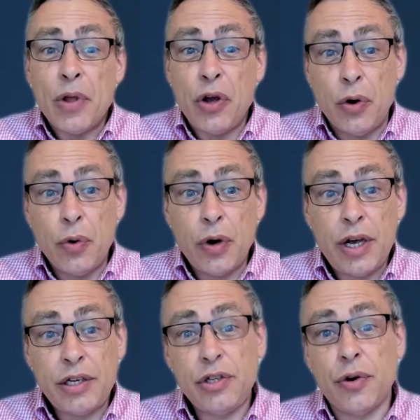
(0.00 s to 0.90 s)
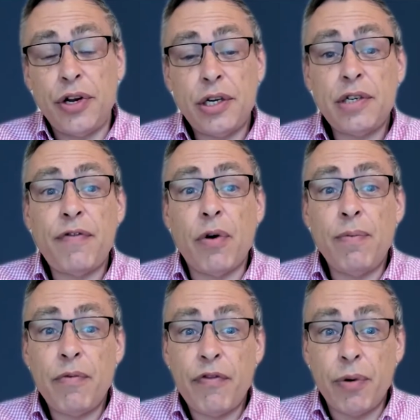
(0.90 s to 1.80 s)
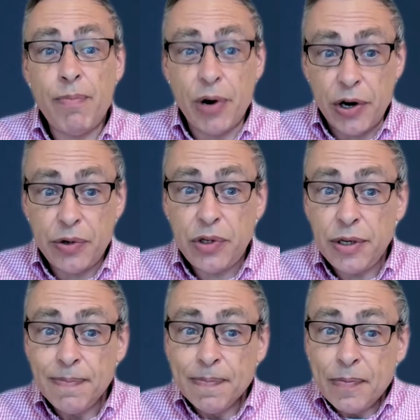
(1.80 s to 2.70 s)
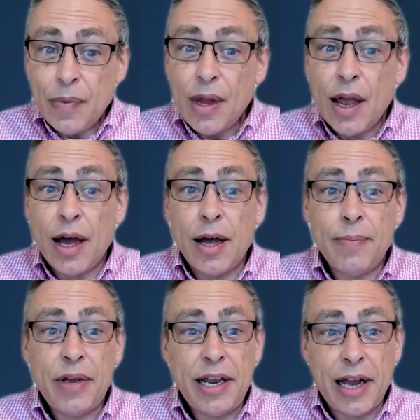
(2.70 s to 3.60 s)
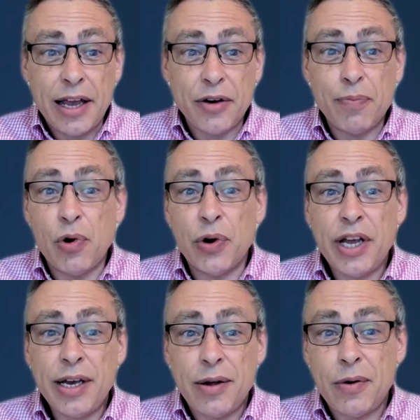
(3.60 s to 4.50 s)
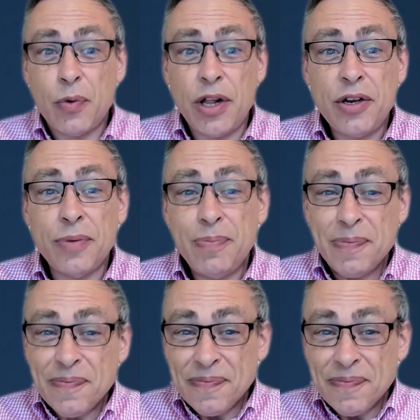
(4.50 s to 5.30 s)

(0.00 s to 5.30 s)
who has joined us from Bose. Eli, good morning and welcome.